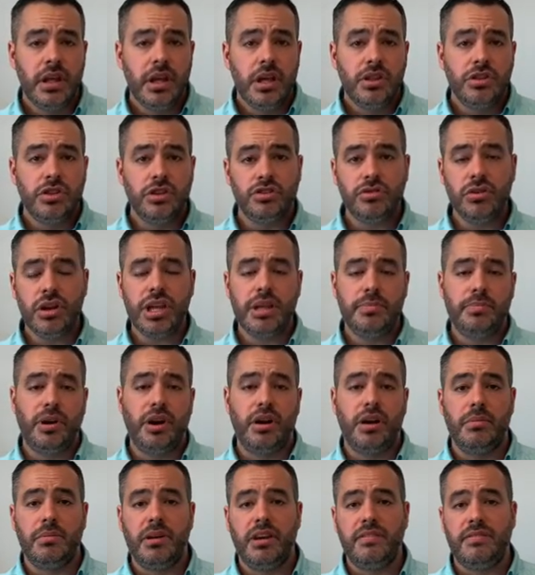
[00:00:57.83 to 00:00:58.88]
The tricky part
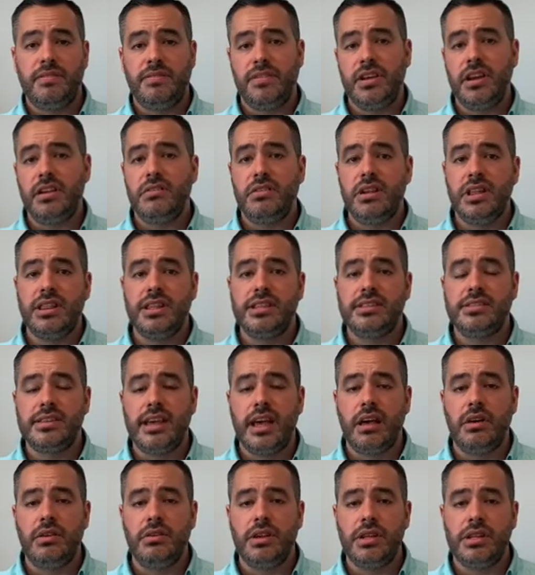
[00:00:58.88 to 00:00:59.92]
about figuring this
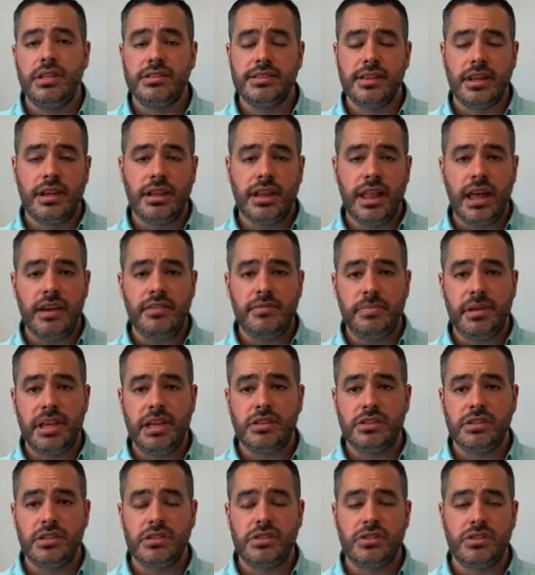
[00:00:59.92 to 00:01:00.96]
out is that a lot of
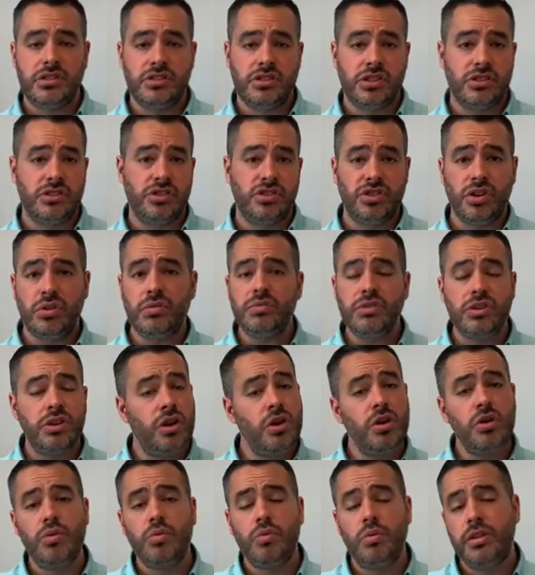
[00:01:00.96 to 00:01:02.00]
patients just don't
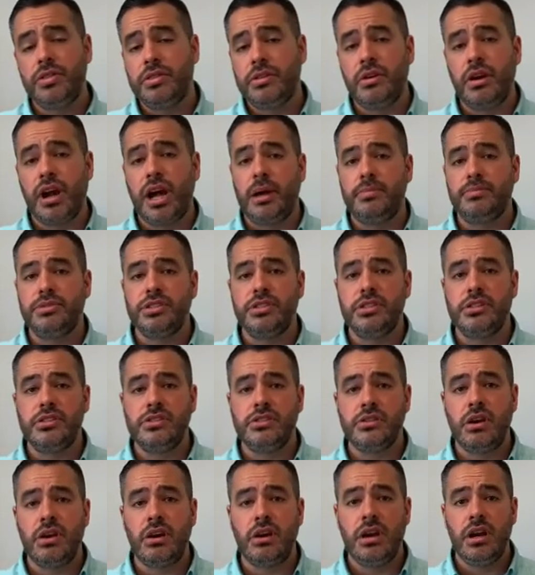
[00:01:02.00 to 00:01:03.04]
know what their options
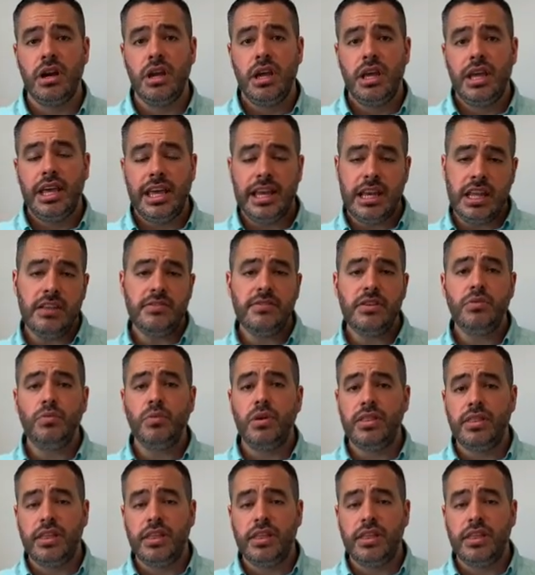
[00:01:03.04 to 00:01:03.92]
are, and even when